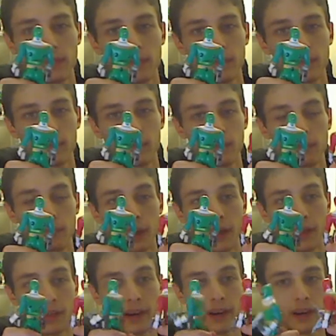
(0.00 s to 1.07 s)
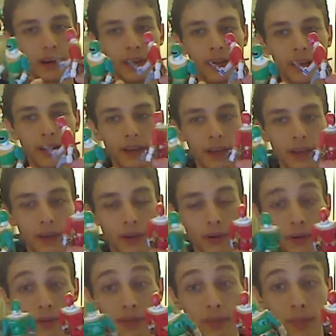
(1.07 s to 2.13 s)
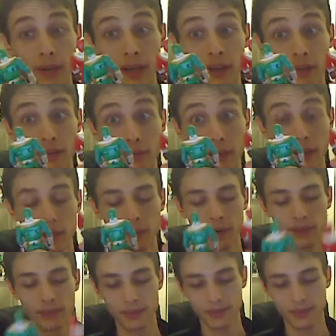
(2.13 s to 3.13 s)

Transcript: despite their nails being conspicuous.